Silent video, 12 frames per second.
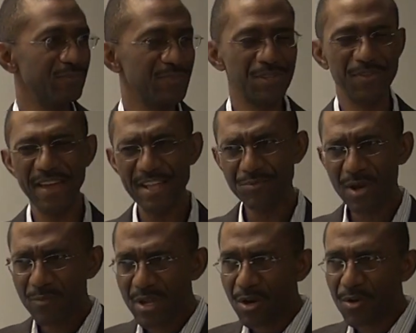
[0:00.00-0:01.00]
So that's why
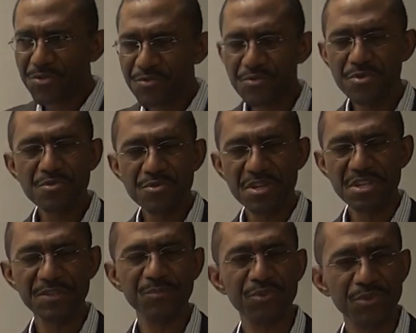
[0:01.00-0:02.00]
we go through
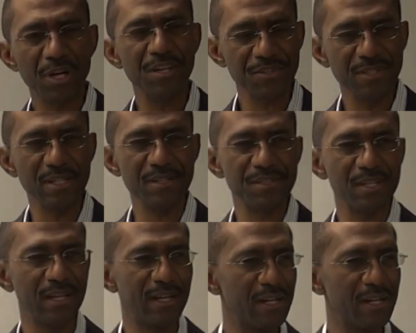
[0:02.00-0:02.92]
this process